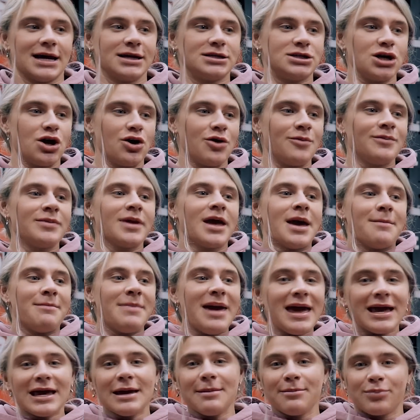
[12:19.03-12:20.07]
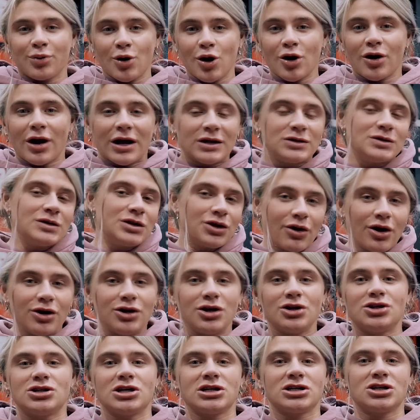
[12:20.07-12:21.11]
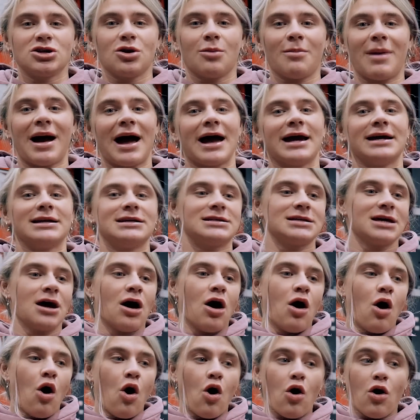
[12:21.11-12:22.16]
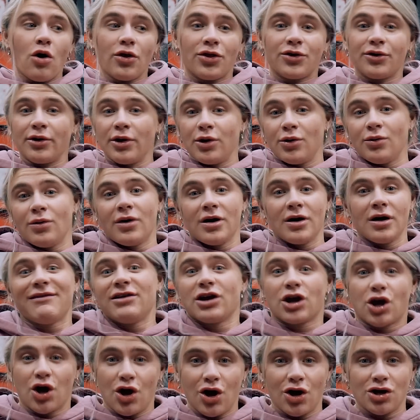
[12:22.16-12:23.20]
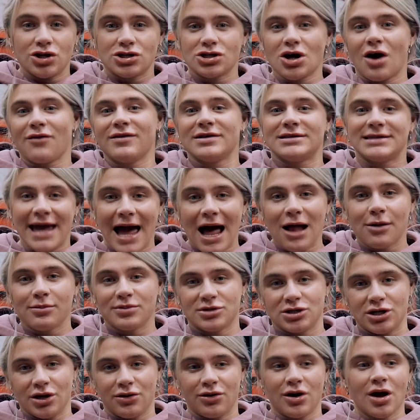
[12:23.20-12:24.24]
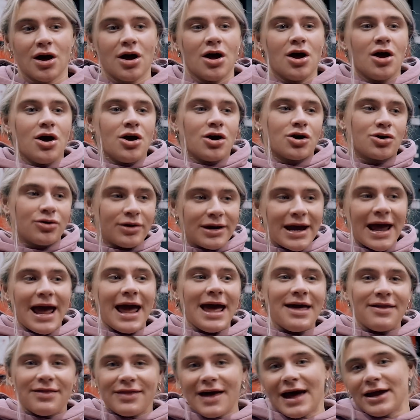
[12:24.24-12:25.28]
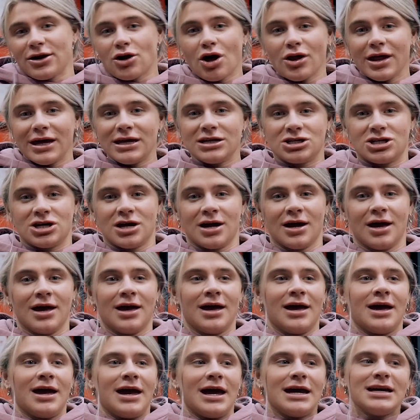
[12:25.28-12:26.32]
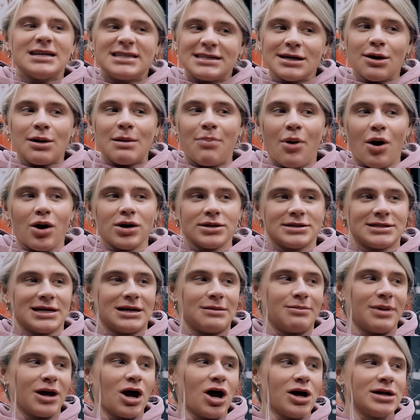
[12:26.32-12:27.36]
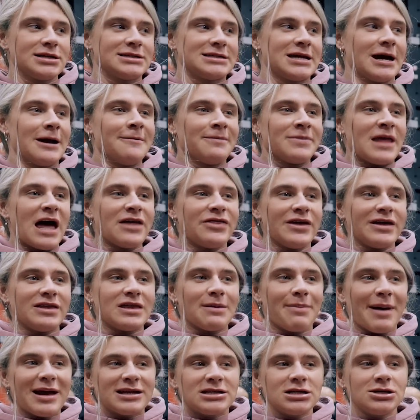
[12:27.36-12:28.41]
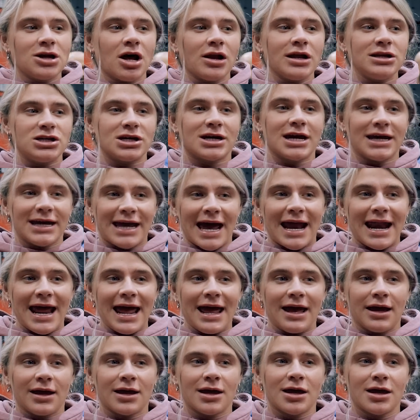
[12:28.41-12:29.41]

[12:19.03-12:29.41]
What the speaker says: So making progress with your own nutritional mind or through having a coach that obviously helps you create that knowledge is so important, because I think the better knowledge you can get it,